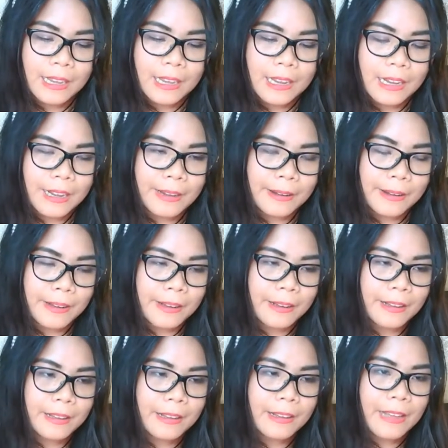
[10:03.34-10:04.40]
uh,
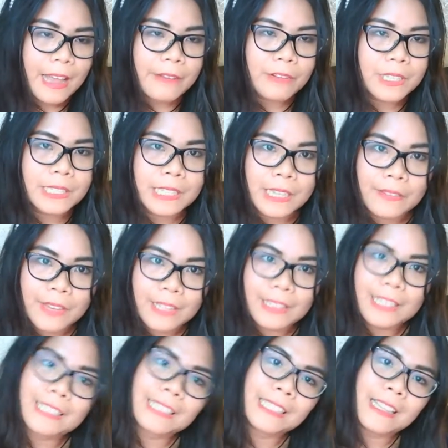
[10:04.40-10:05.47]
receiving
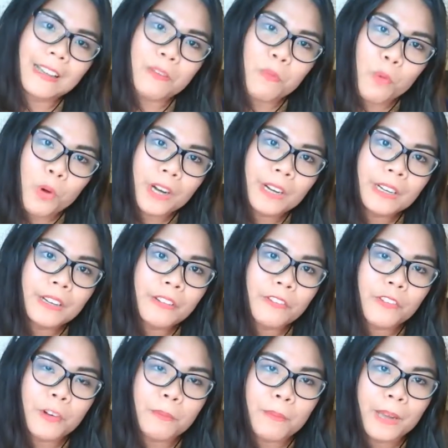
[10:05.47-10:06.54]
this award
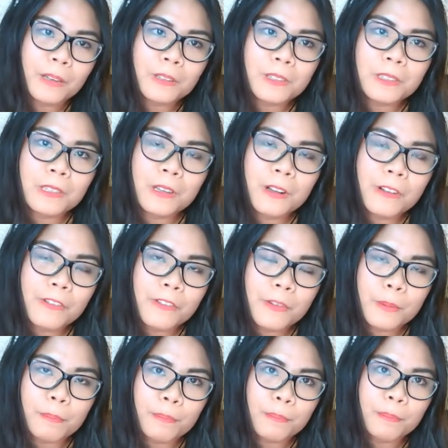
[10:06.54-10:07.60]
from Microsoft
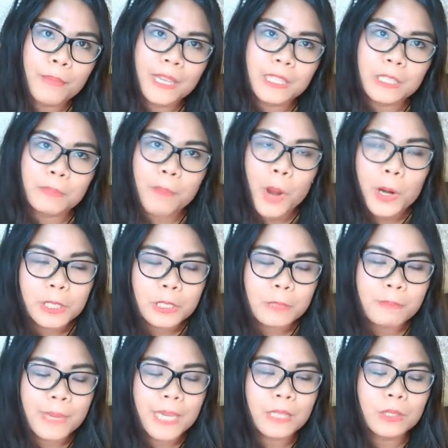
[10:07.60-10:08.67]

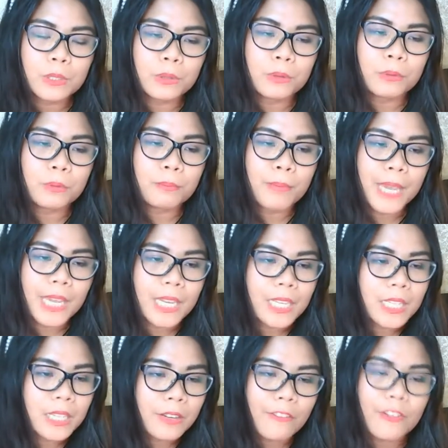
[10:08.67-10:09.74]
inspires me to make a
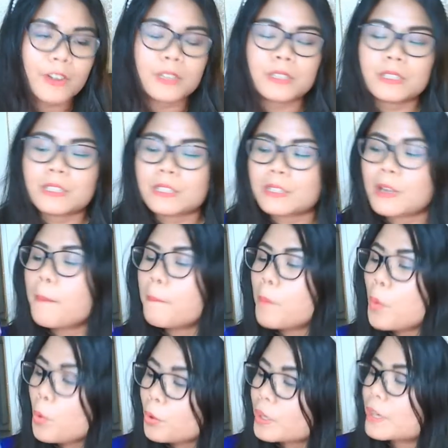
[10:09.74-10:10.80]
difference more